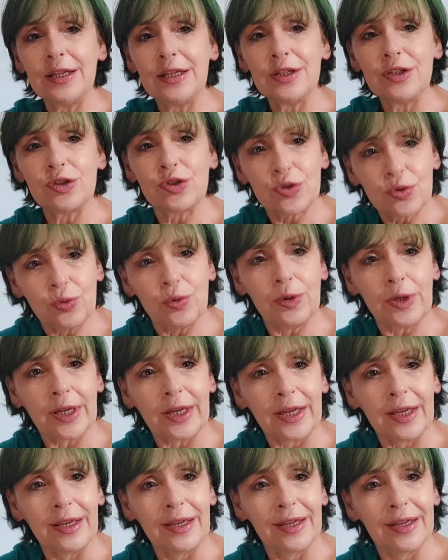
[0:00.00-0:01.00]

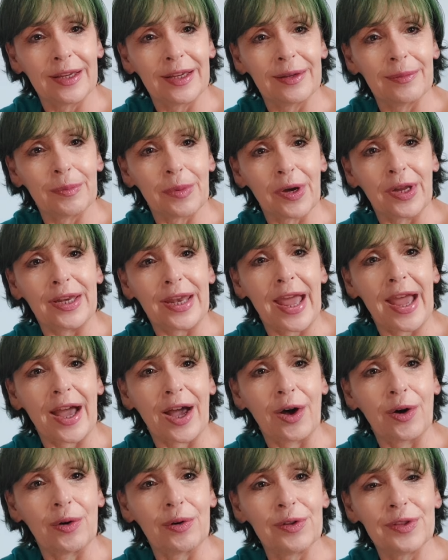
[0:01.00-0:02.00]
surely by
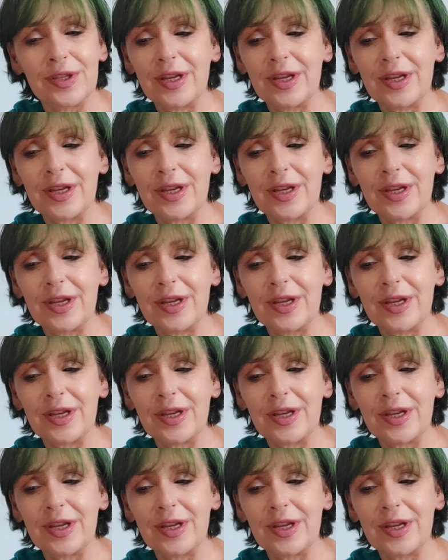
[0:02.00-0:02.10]
now